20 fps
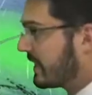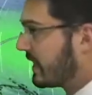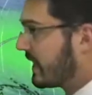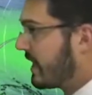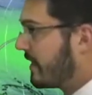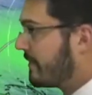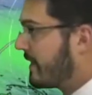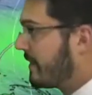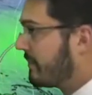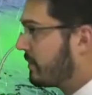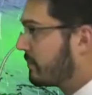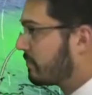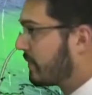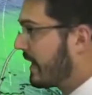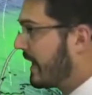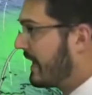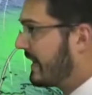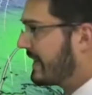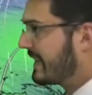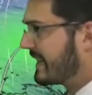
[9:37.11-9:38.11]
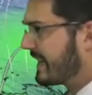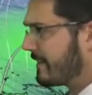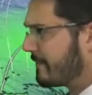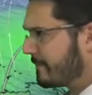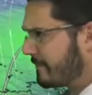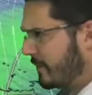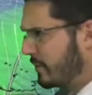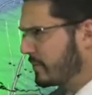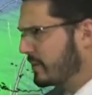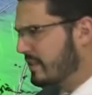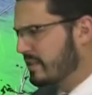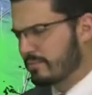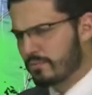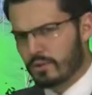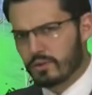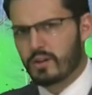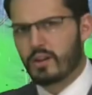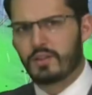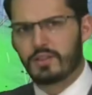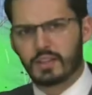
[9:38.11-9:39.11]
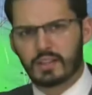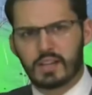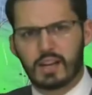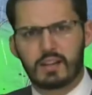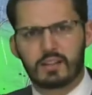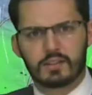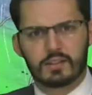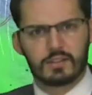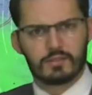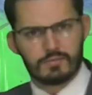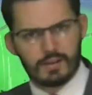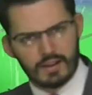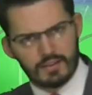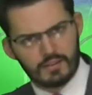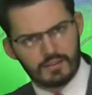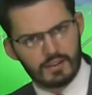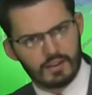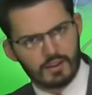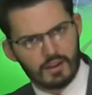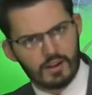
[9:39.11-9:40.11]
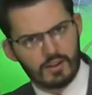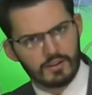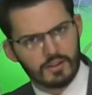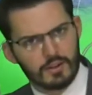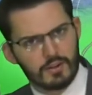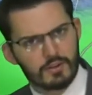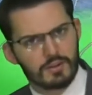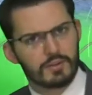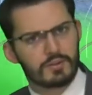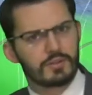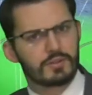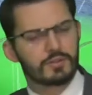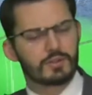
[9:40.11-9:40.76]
lot of heavy rain. Again, focus more on the colors rather than on all those